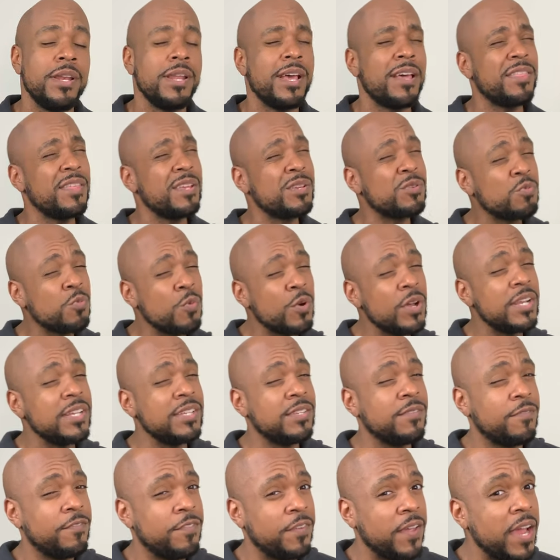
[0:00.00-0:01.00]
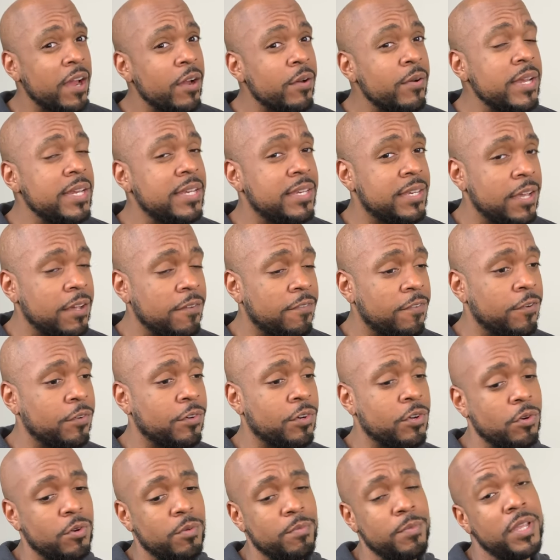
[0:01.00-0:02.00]
Now this one is very
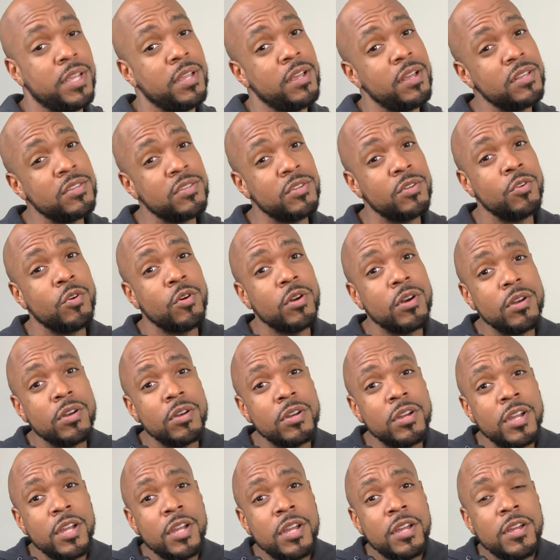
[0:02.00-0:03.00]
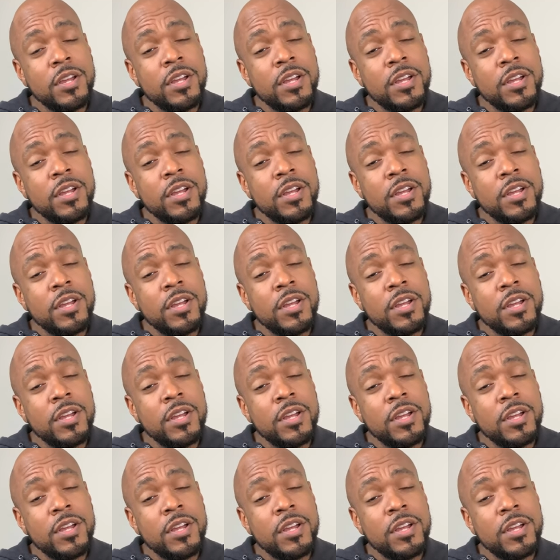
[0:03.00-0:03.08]
difficult because in order,